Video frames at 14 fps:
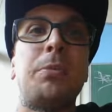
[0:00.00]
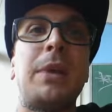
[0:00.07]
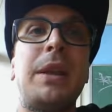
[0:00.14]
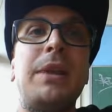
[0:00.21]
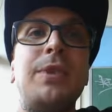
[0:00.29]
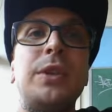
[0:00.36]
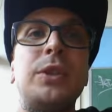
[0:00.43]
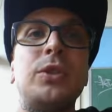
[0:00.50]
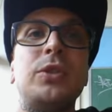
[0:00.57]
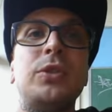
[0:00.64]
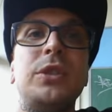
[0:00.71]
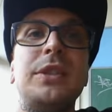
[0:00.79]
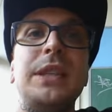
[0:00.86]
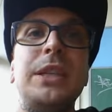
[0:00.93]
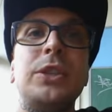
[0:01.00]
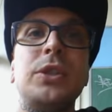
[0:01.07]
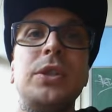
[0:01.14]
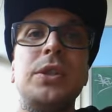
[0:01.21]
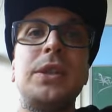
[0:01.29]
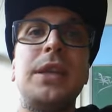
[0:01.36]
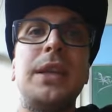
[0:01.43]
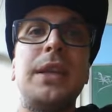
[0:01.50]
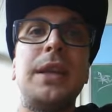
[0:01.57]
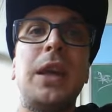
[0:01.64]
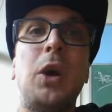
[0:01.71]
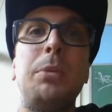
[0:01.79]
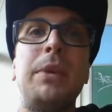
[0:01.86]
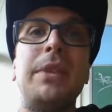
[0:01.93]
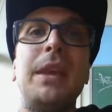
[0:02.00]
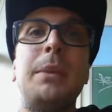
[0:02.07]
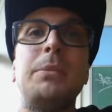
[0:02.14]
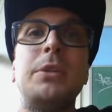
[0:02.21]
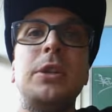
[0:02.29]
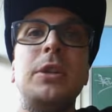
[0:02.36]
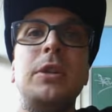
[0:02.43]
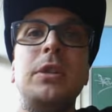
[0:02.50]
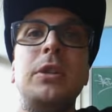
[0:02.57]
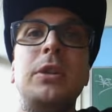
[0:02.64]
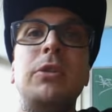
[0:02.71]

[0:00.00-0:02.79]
are beneficial to teachers in helping them to